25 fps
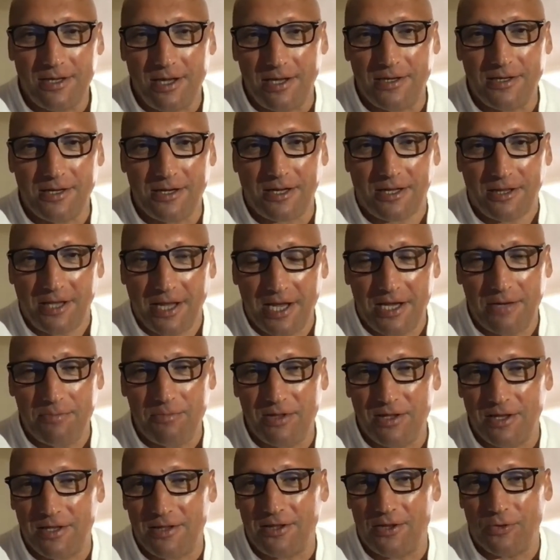and claim
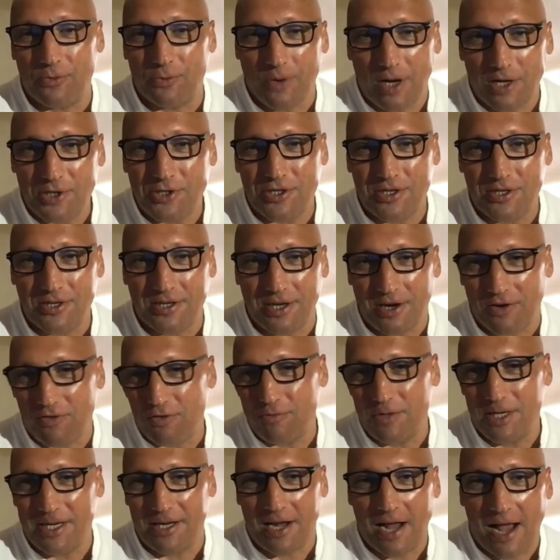that the Russian
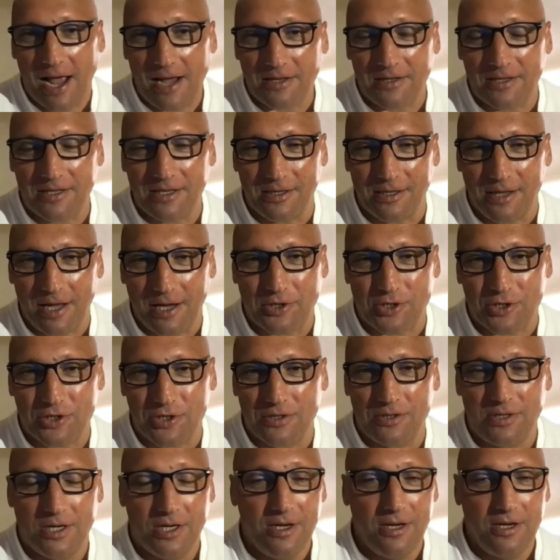government hacked the
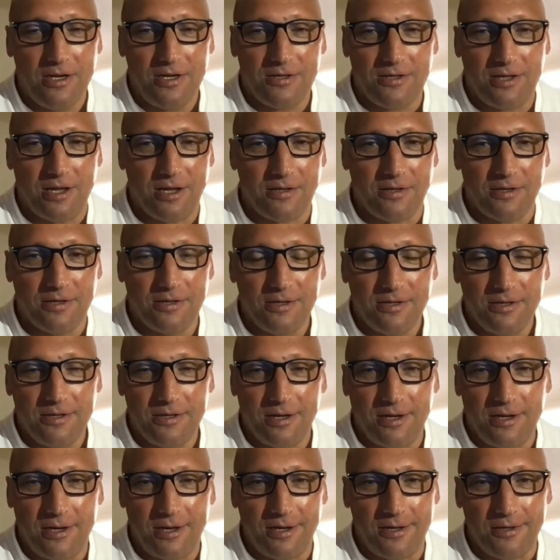election, that
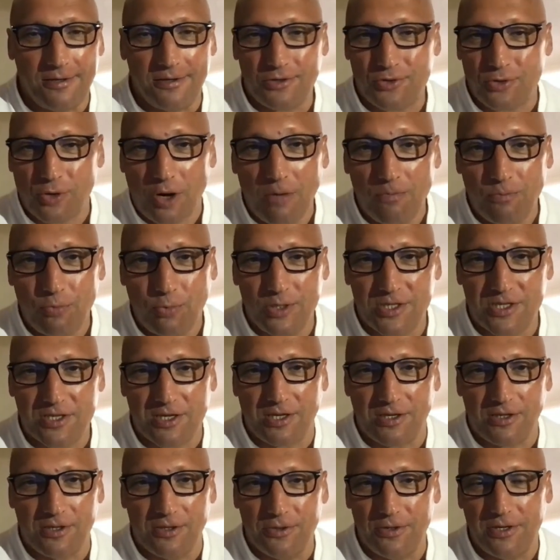Trump was
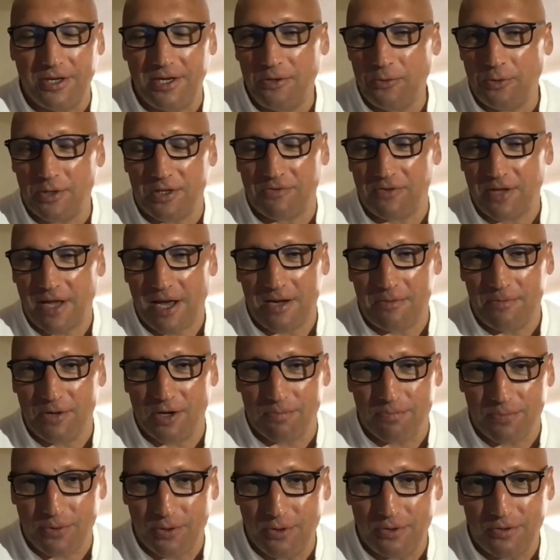colluding with
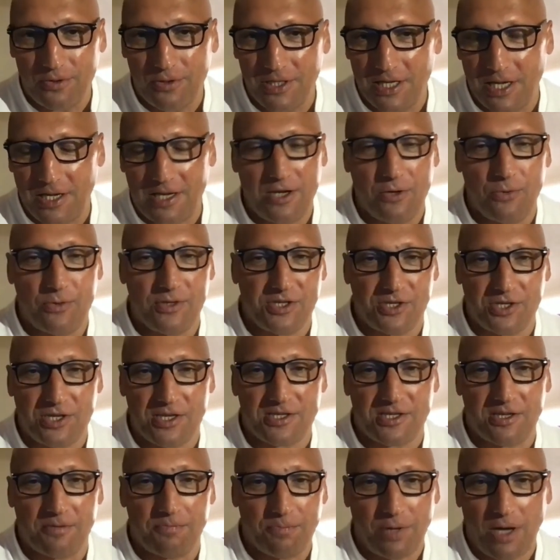Vladimir Putin, that he was
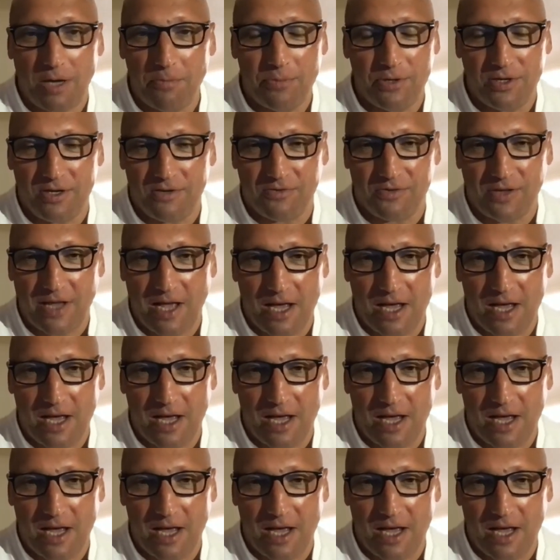just a puppet of